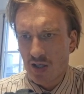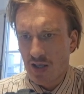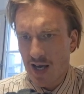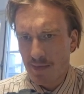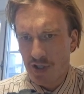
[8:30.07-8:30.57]

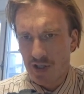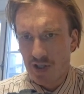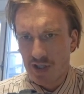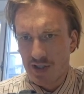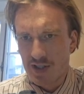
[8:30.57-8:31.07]
capital
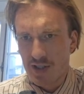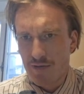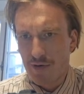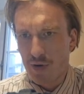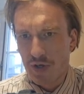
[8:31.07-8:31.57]
is
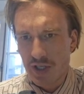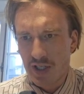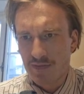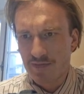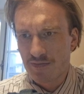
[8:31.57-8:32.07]
flowing
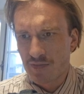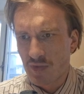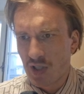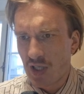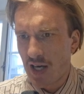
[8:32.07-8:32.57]
here.
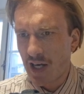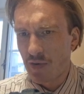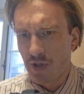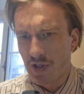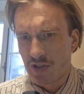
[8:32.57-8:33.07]

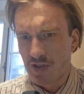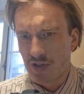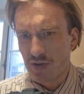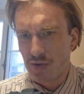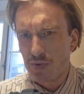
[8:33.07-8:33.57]
Equinox,
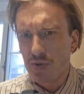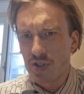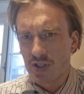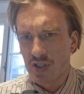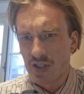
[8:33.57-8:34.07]
New
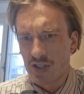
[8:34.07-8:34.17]
York